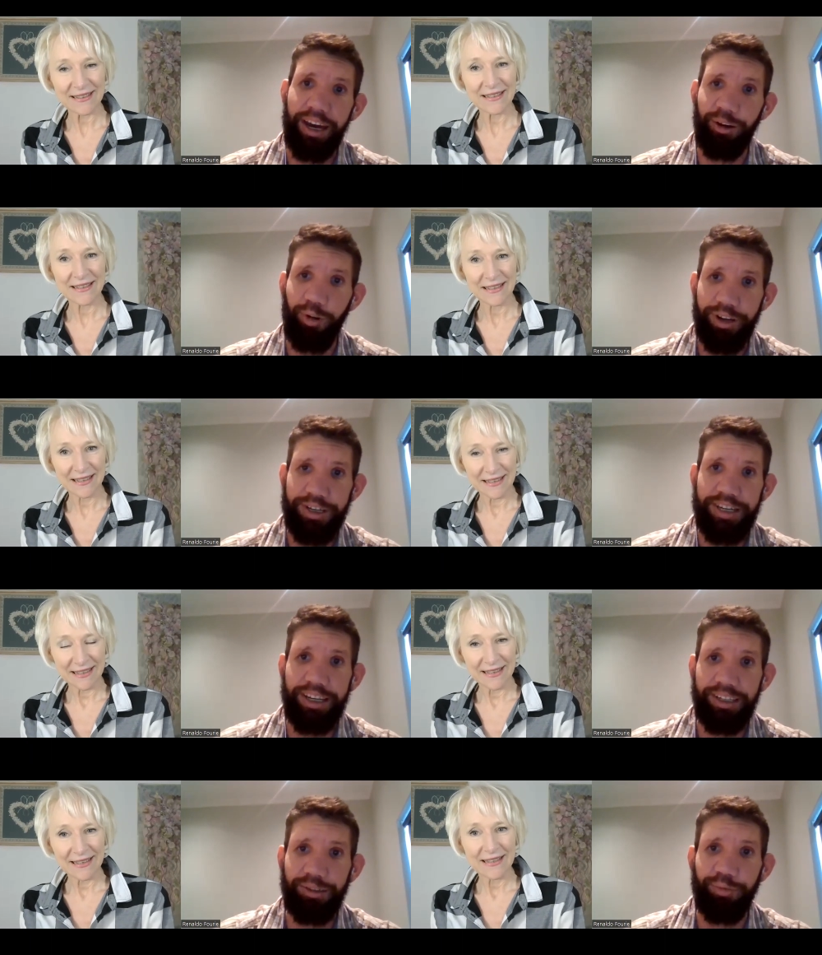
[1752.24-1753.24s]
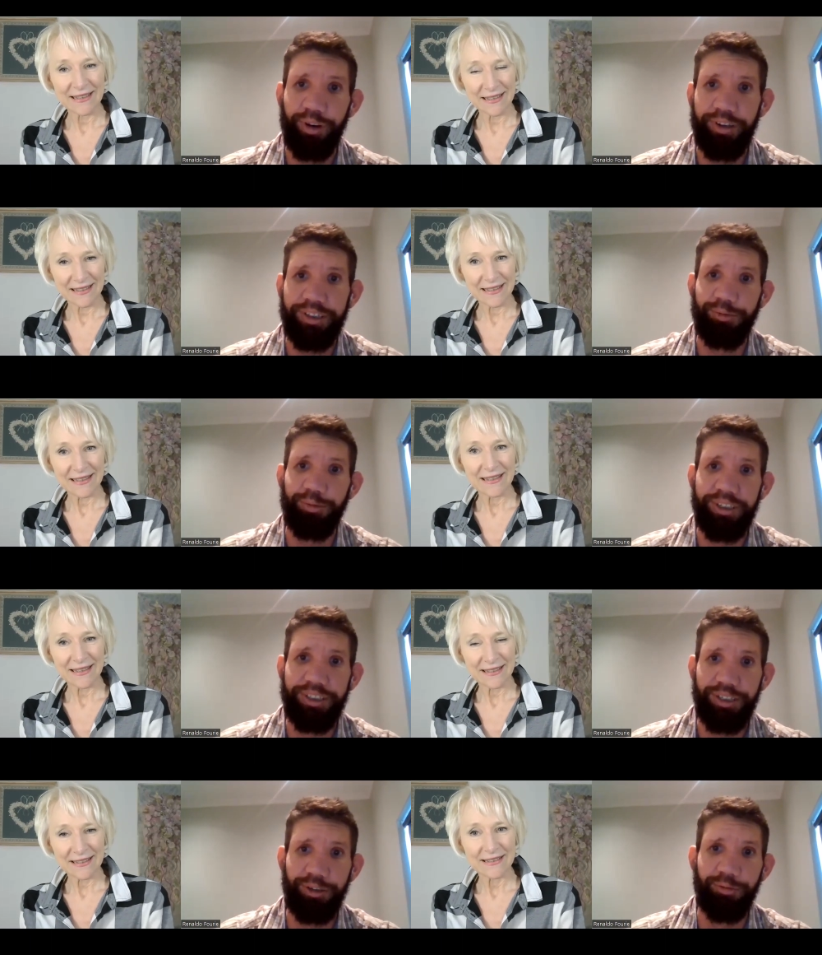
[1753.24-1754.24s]
Speaker 1: at a wine cellar in Paarl as well.
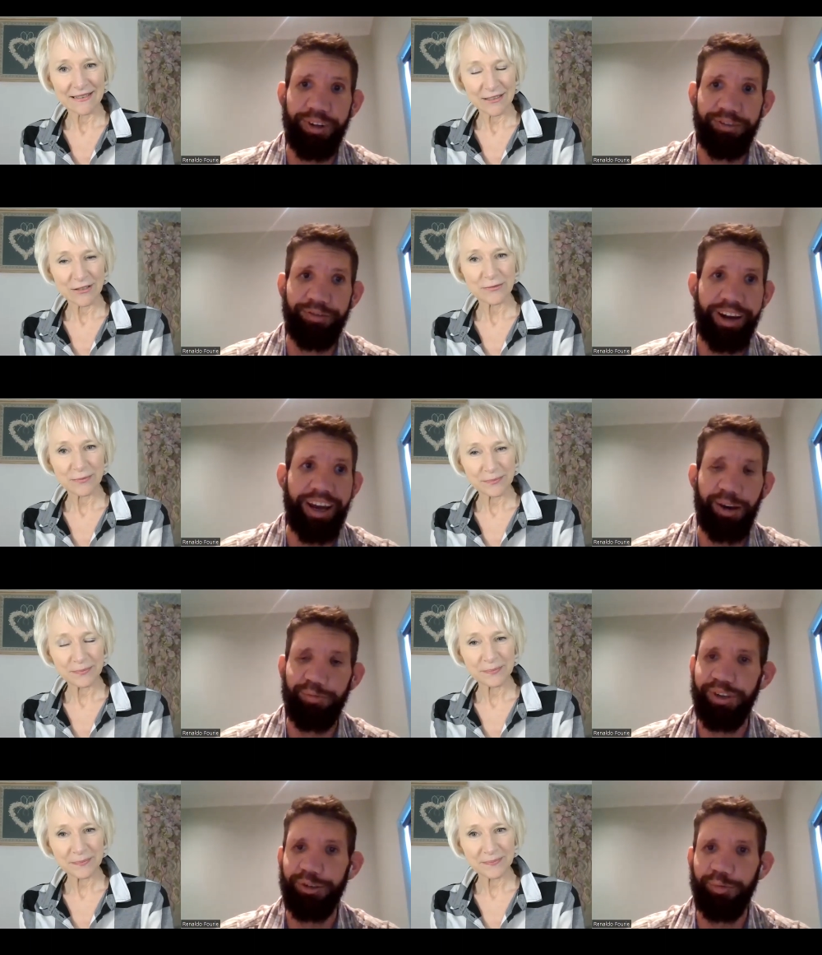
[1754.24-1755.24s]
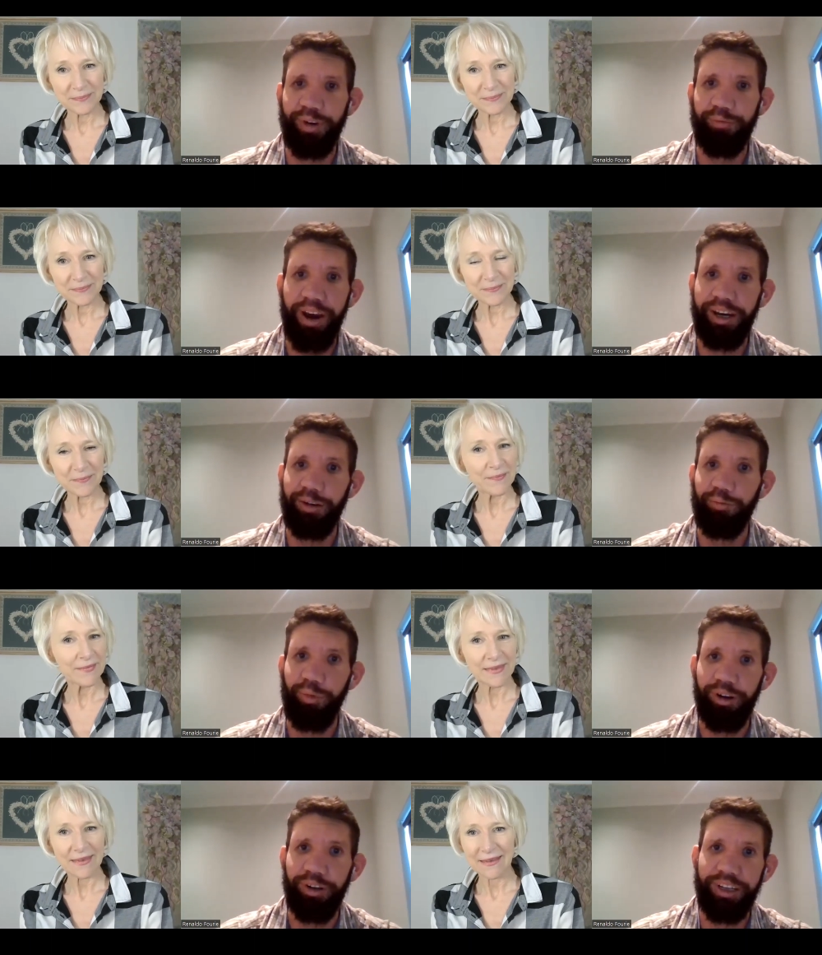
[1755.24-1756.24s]
So we're very happy to be back in
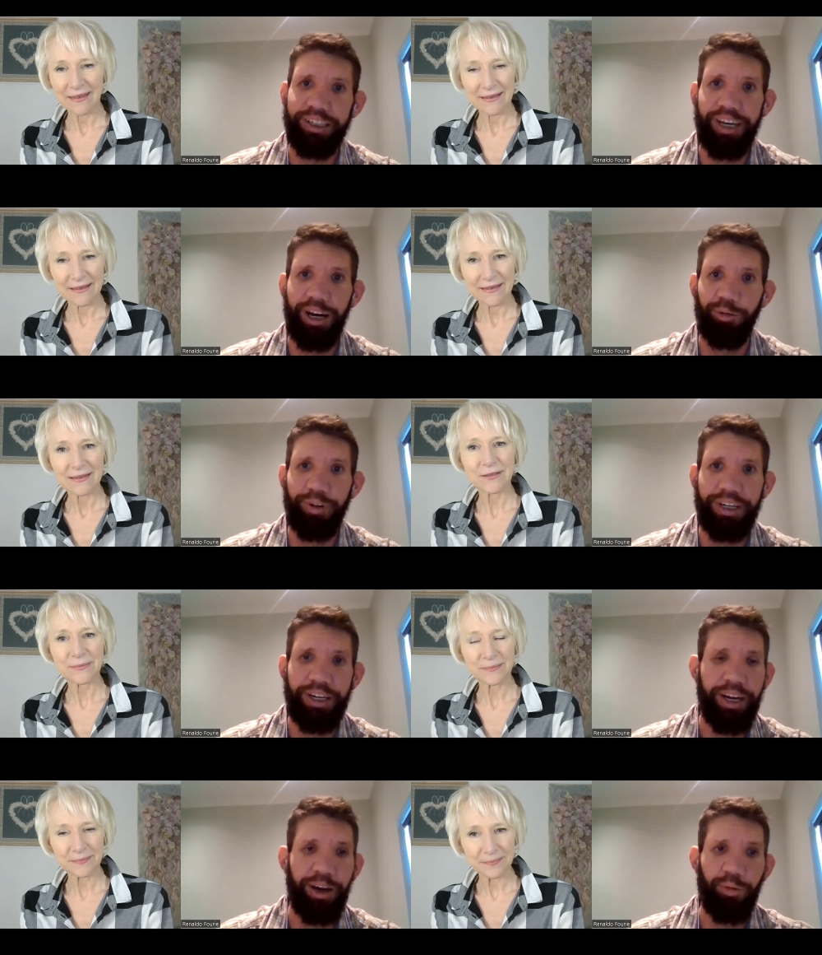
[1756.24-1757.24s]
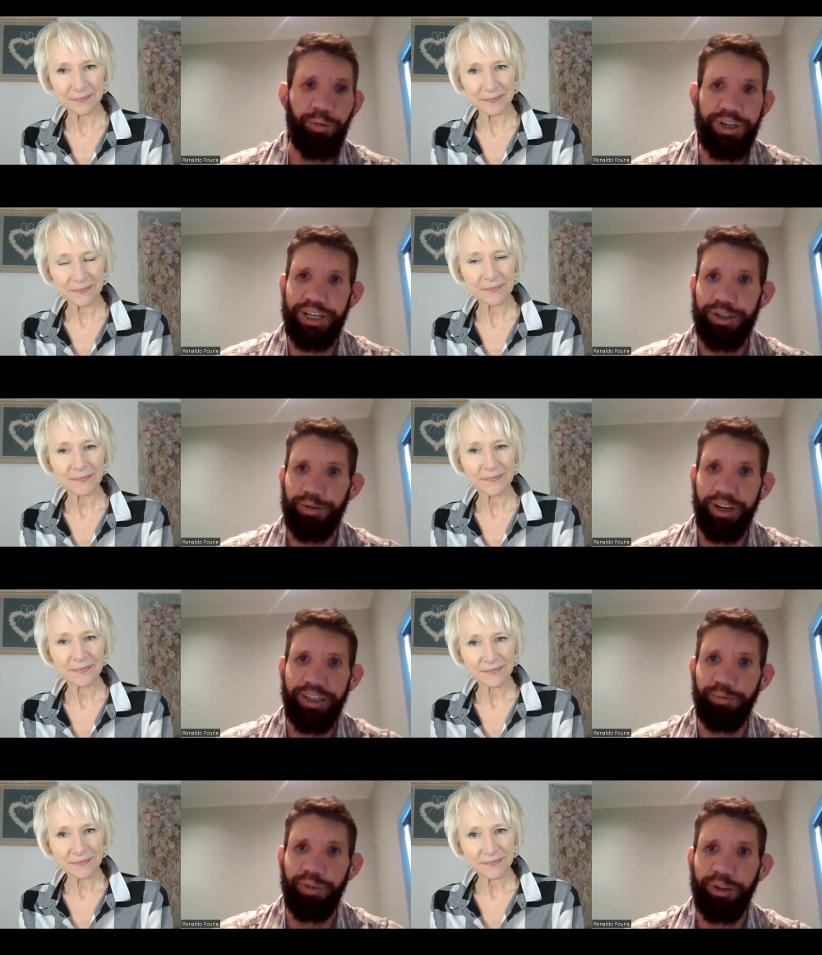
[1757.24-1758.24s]
Paarl, and now we're we're
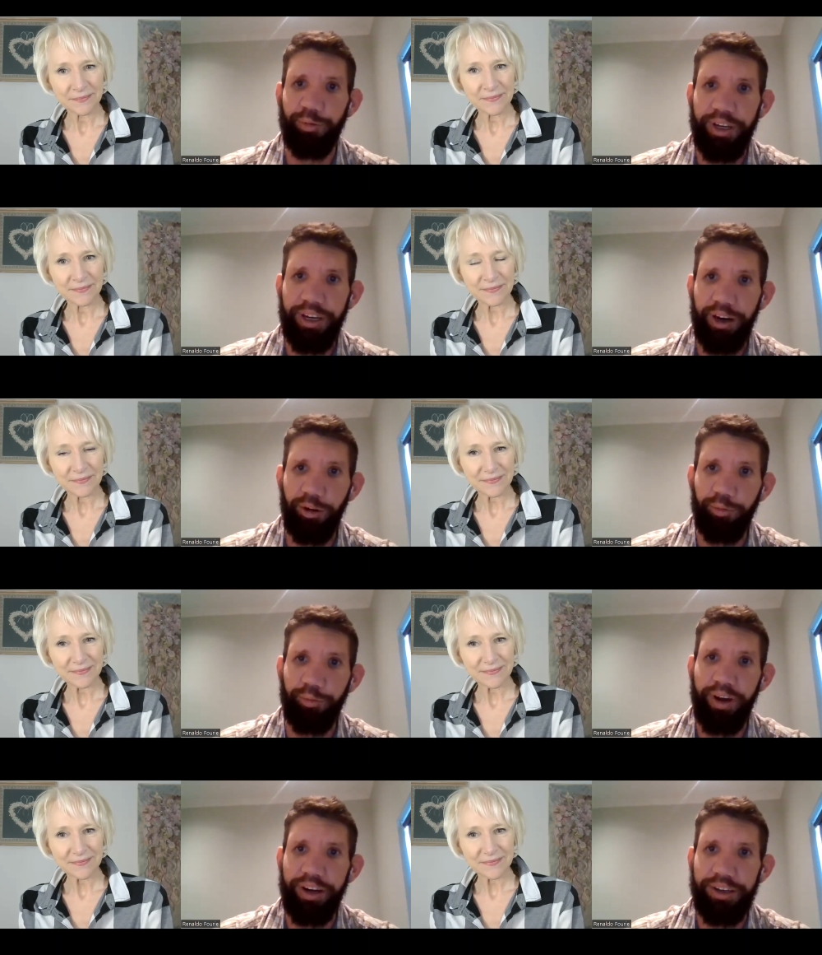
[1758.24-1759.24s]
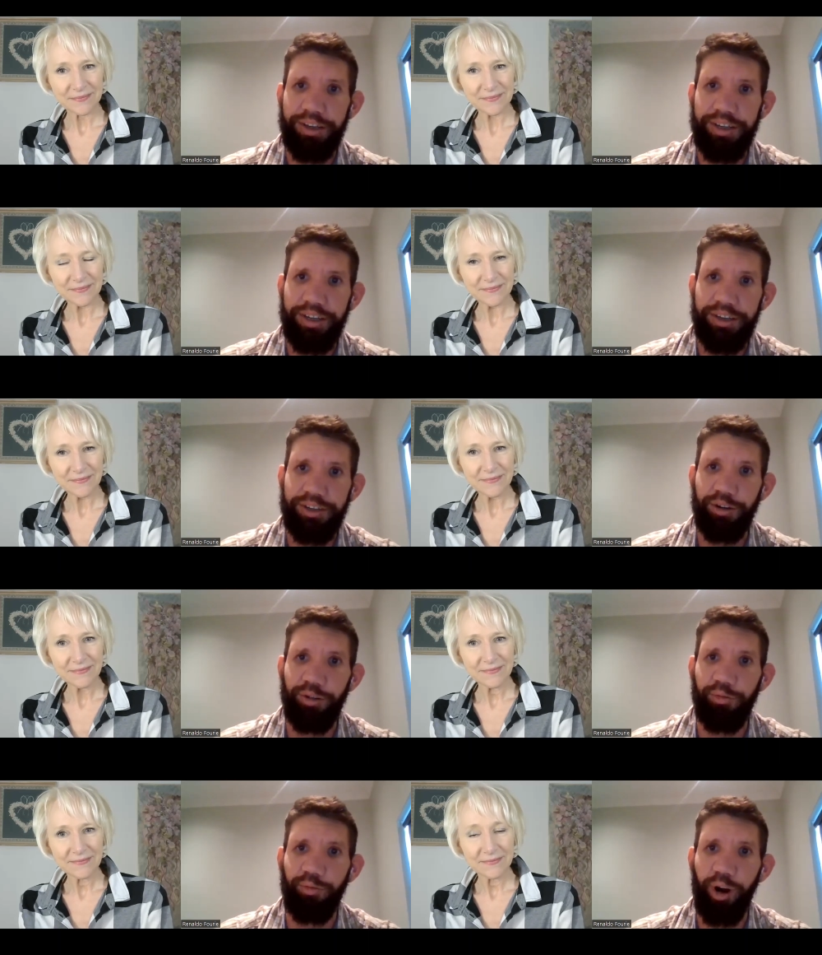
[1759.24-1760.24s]
situated between our parents.
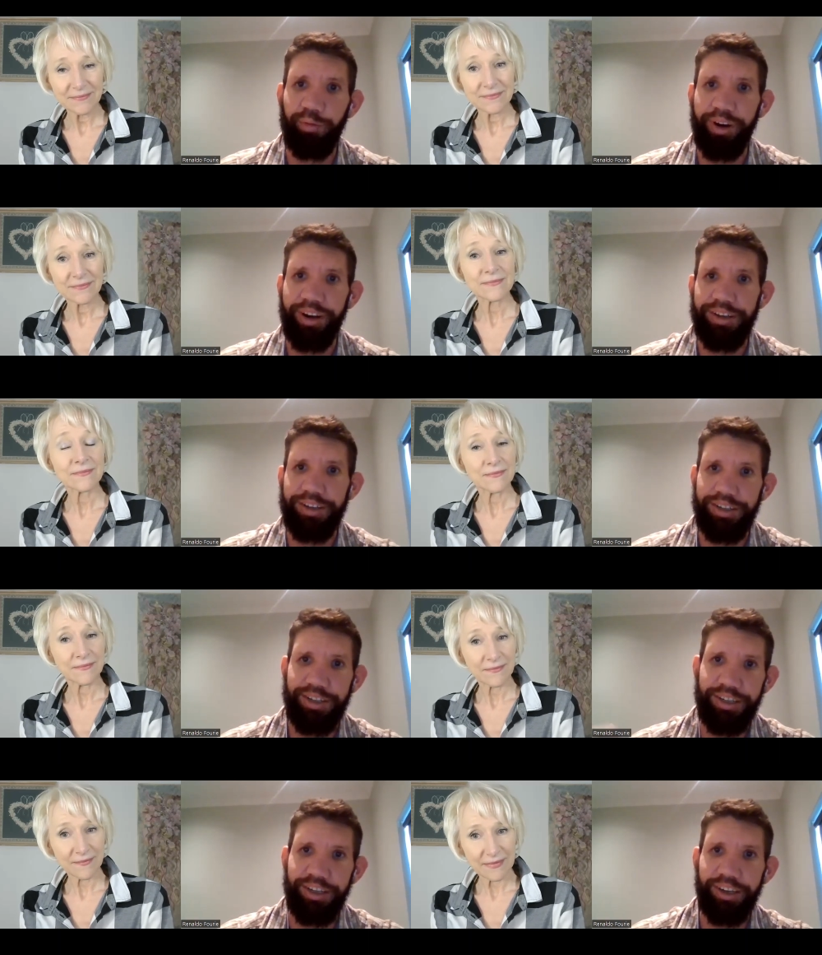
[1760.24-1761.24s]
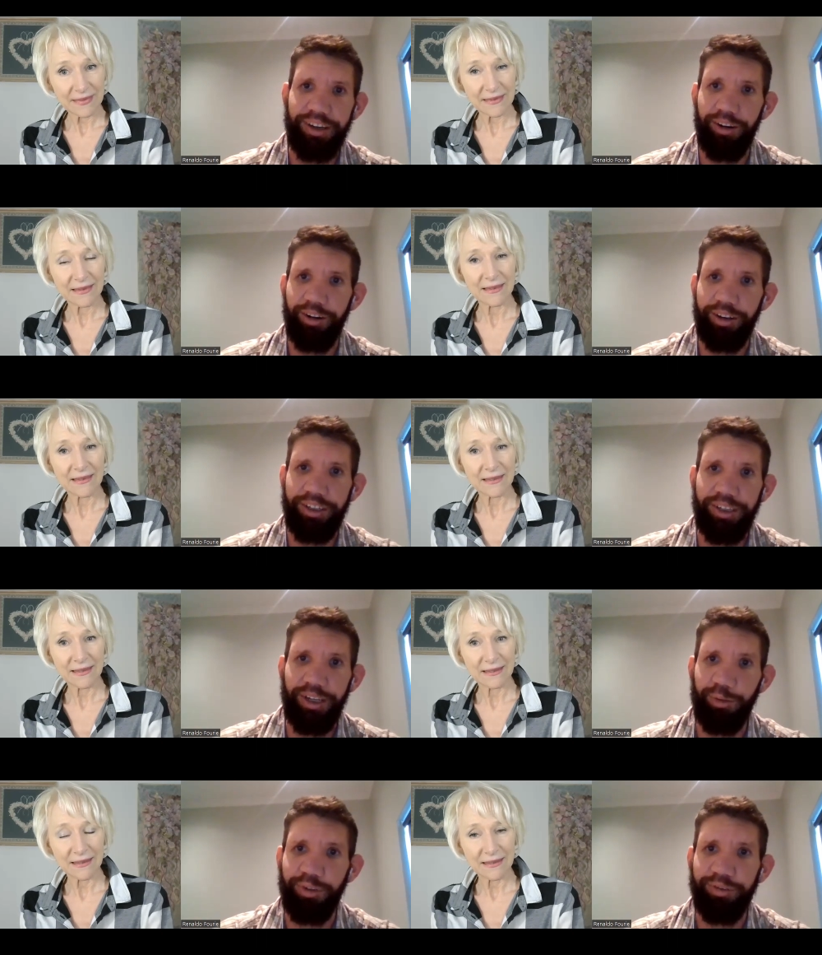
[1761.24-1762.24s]
So my parents is are in
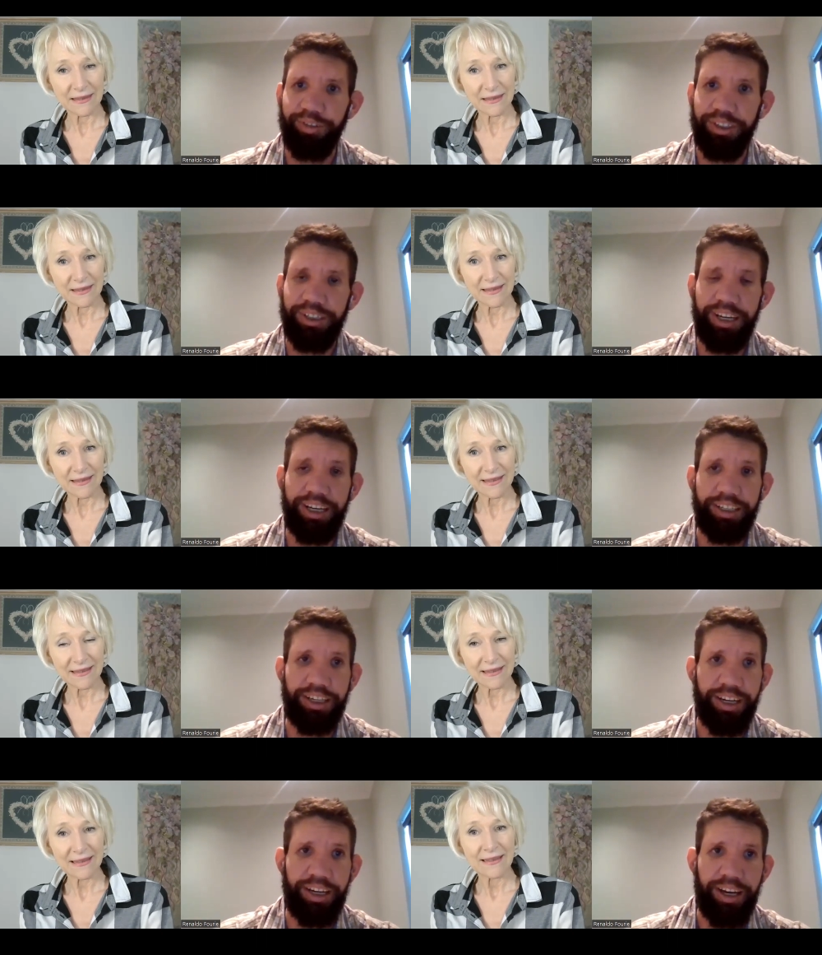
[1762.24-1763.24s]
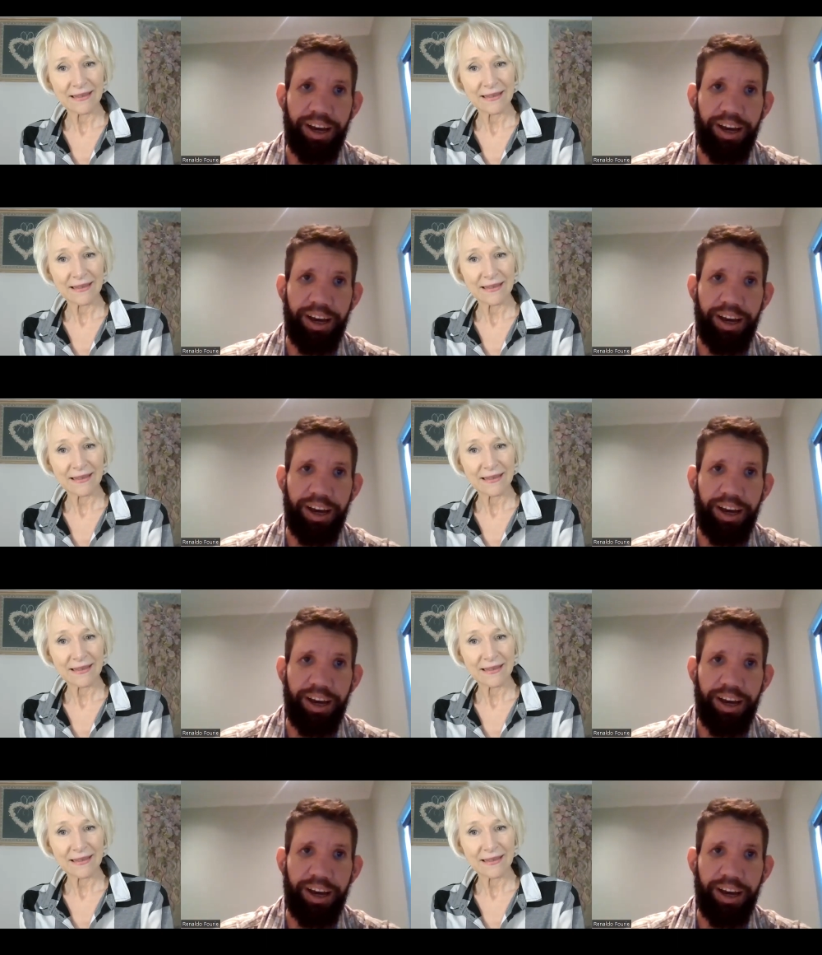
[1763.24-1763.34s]
Durbanville, and